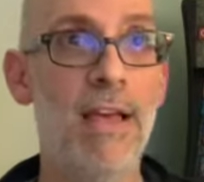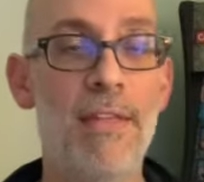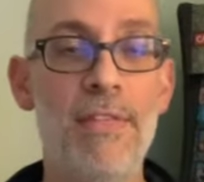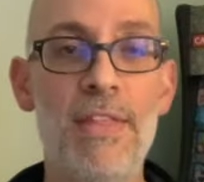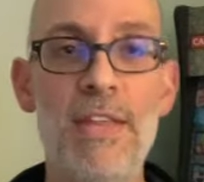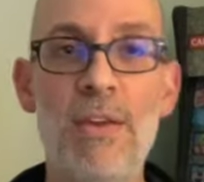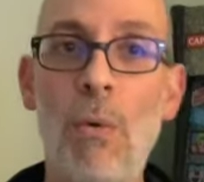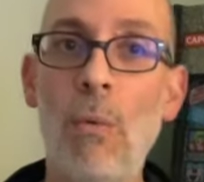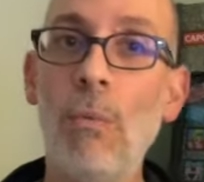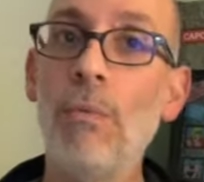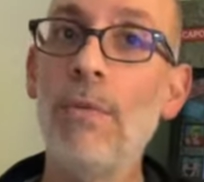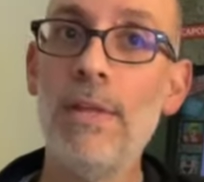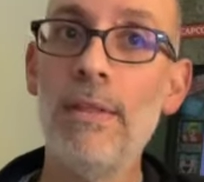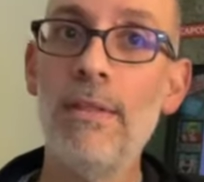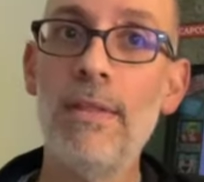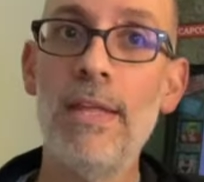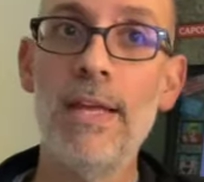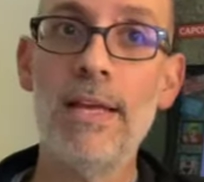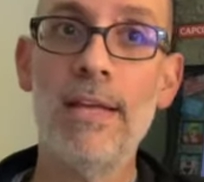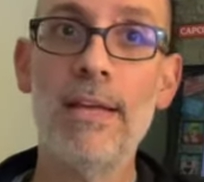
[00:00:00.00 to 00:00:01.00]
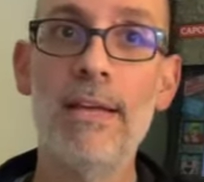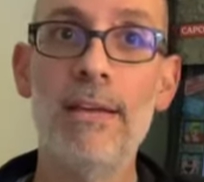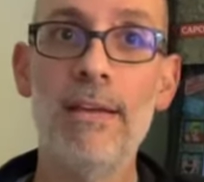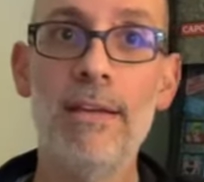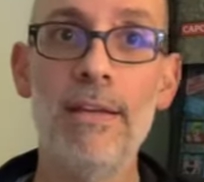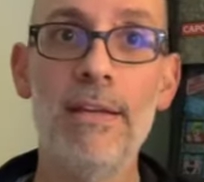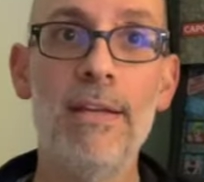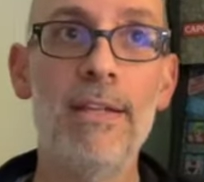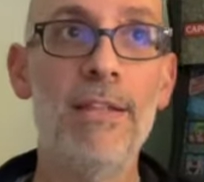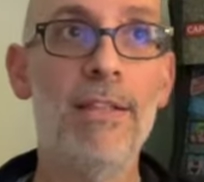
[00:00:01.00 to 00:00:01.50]
The only thing
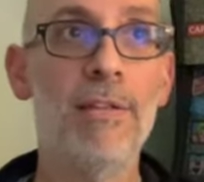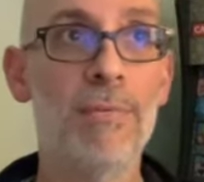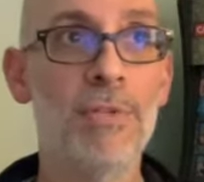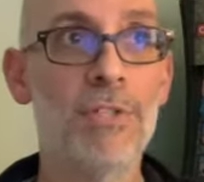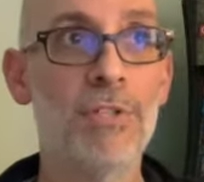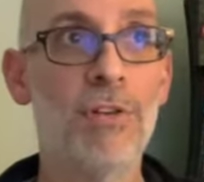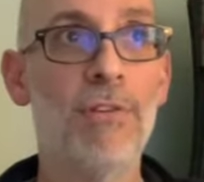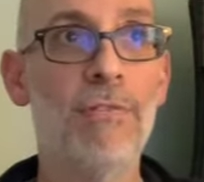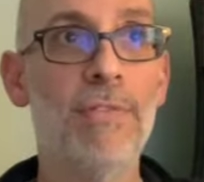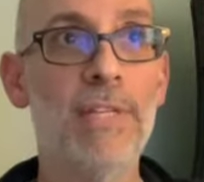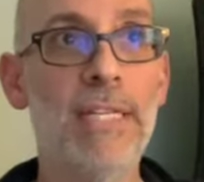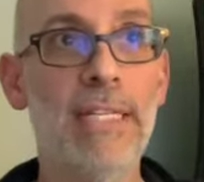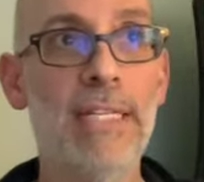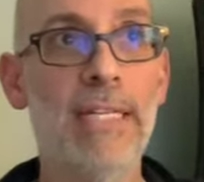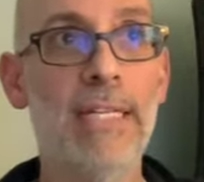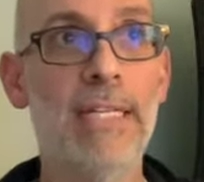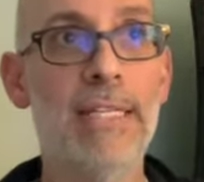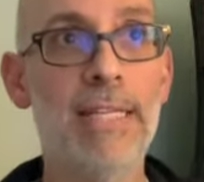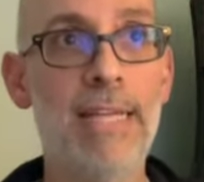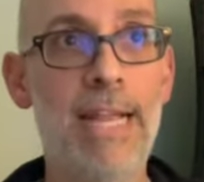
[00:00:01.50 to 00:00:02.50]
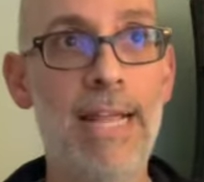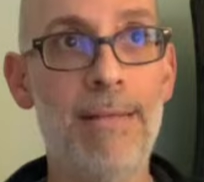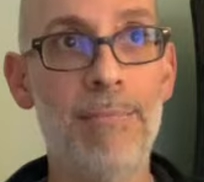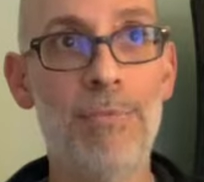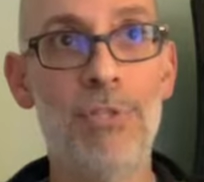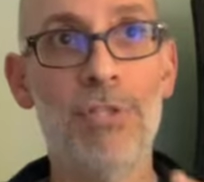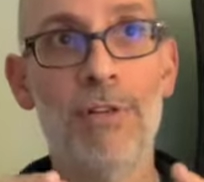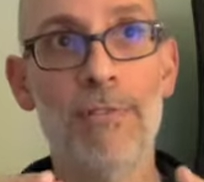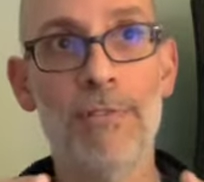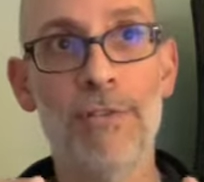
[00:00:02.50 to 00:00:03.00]
the resolving name
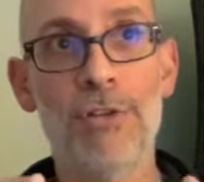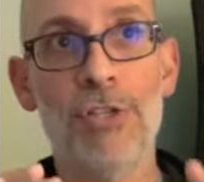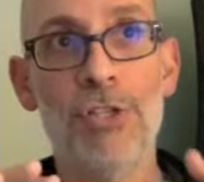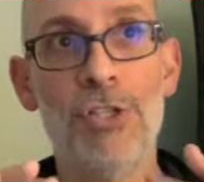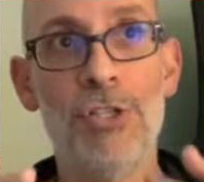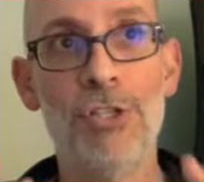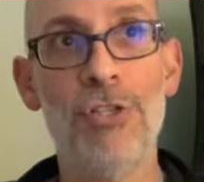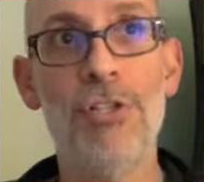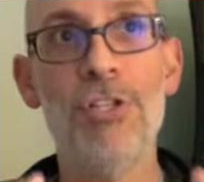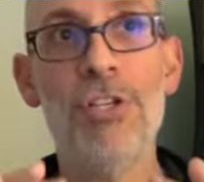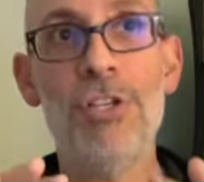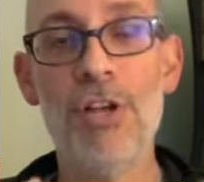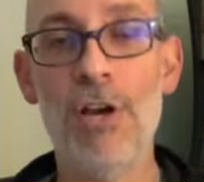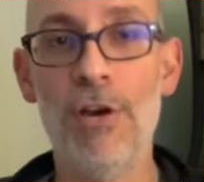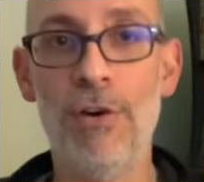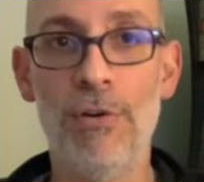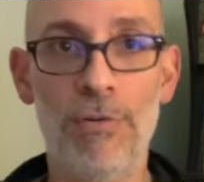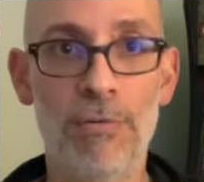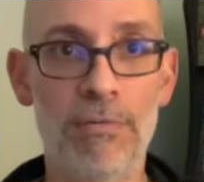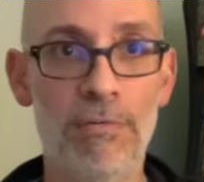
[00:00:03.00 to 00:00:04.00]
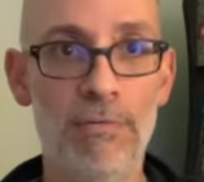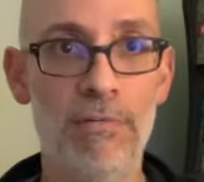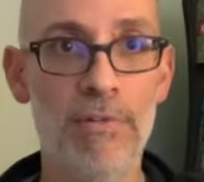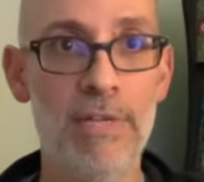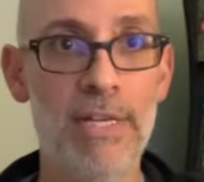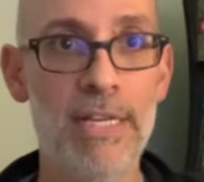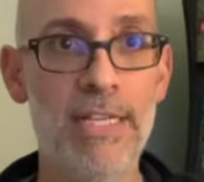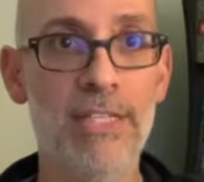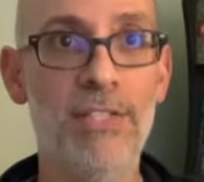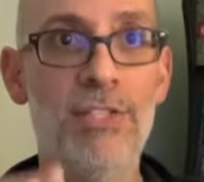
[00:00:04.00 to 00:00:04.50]
server should know
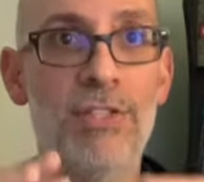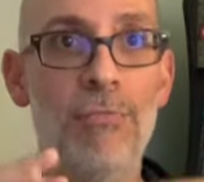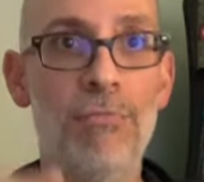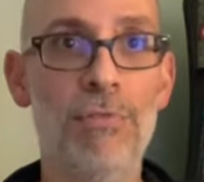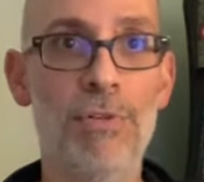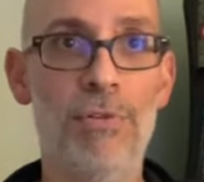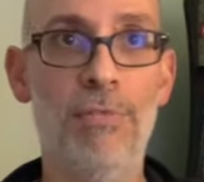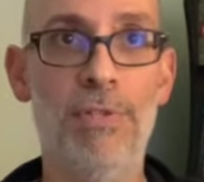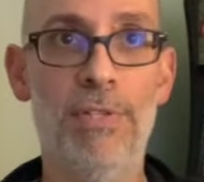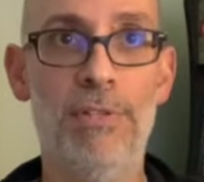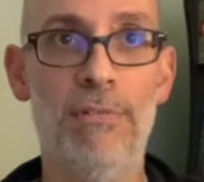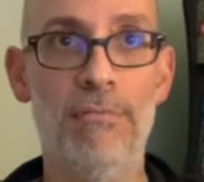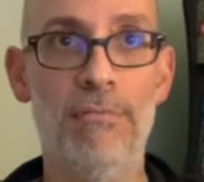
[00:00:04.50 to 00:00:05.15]
is the root.